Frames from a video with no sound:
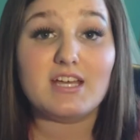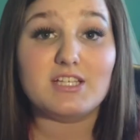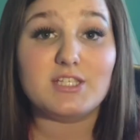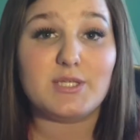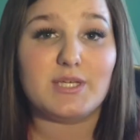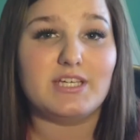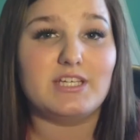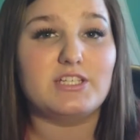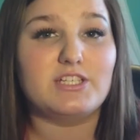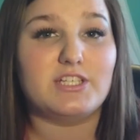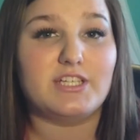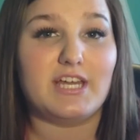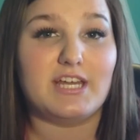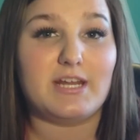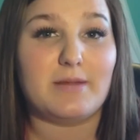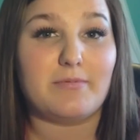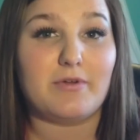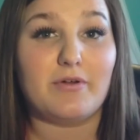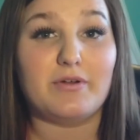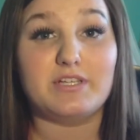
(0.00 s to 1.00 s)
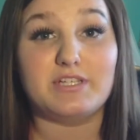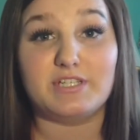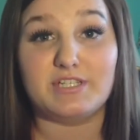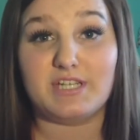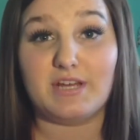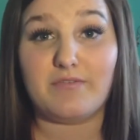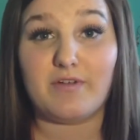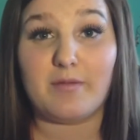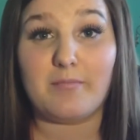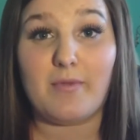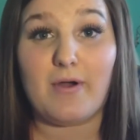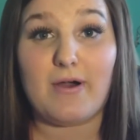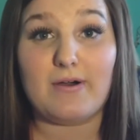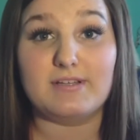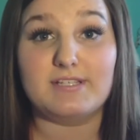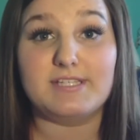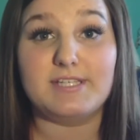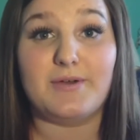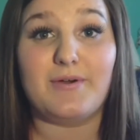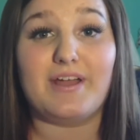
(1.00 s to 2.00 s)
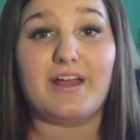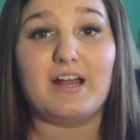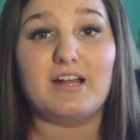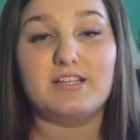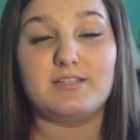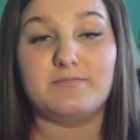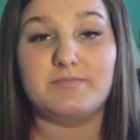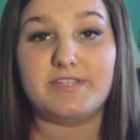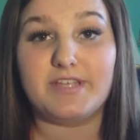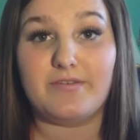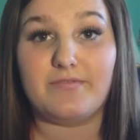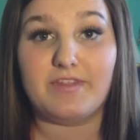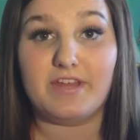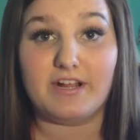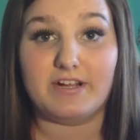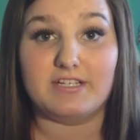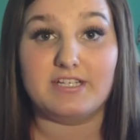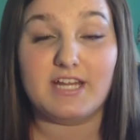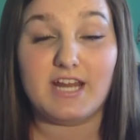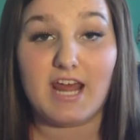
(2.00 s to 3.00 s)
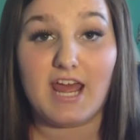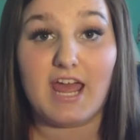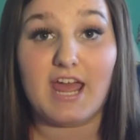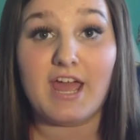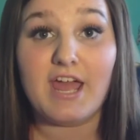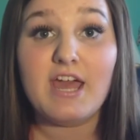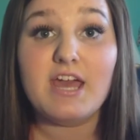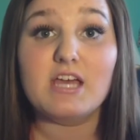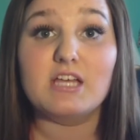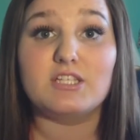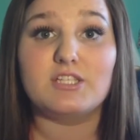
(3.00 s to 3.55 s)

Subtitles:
So I usually end up going to a different mall. So I got some stuff there today.